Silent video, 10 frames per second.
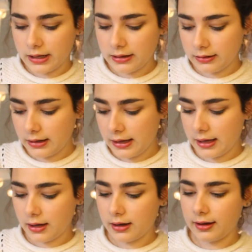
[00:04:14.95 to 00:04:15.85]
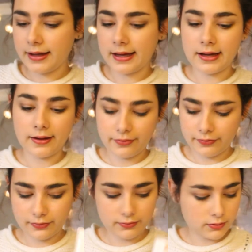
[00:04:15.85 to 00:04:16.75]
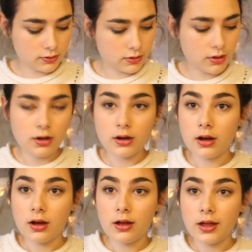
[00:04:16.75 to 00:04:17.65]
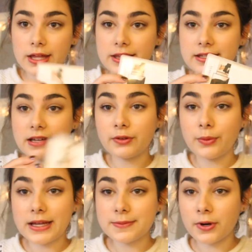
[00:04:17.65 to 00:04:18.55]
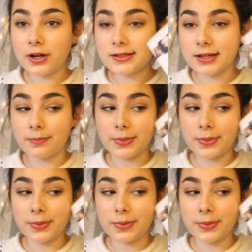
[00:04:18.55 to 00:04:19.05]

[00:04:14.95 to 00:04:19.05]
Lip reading: in here I have The Devil Wears Prada,